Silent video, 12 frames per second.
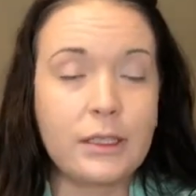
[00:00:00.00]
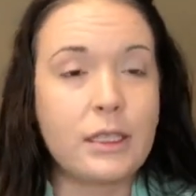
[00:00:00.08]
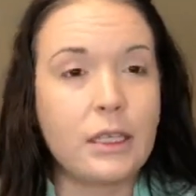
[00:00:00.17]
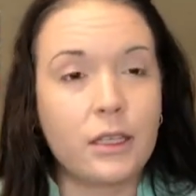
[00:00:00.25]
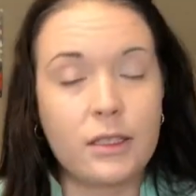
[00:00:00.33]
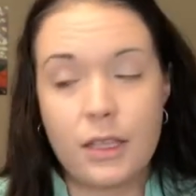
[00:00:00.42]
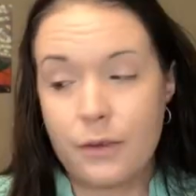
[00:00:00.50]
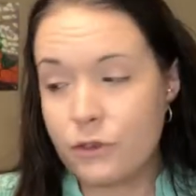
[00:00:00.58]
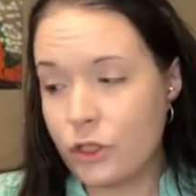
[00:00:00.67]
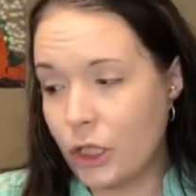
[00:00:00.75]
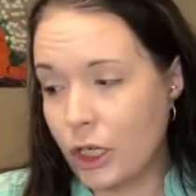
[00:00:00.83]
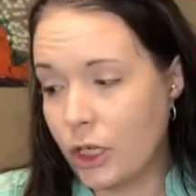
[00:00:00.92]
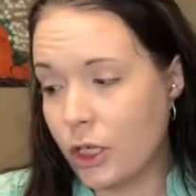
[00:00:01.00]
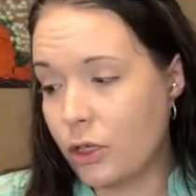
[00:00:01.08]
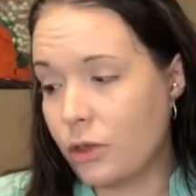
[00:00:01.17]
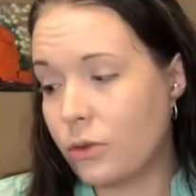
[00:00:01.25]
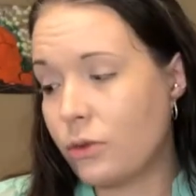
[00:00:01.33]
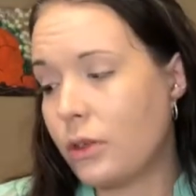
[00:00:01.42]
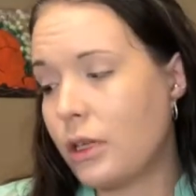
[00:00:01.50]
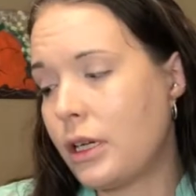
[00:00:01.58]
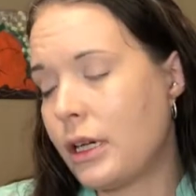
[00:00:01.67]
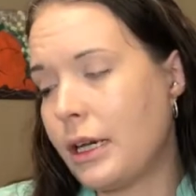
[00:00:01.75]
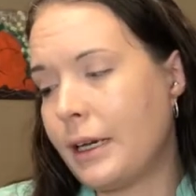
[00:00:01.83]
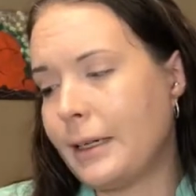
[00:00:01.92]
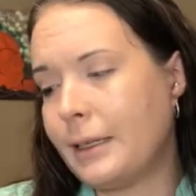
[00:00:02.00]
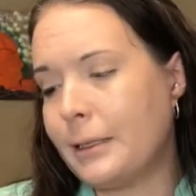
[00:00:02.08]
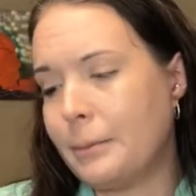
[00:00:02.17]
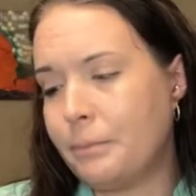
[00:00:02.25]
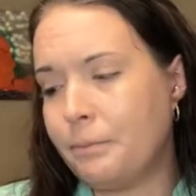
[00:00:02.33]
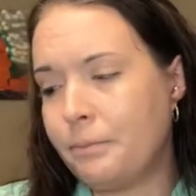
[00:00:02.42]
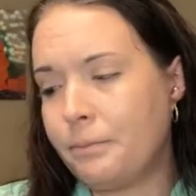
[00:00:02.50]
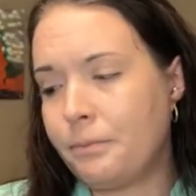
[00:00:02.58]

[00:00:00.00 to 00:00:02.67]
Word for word: Studies have shown. Um,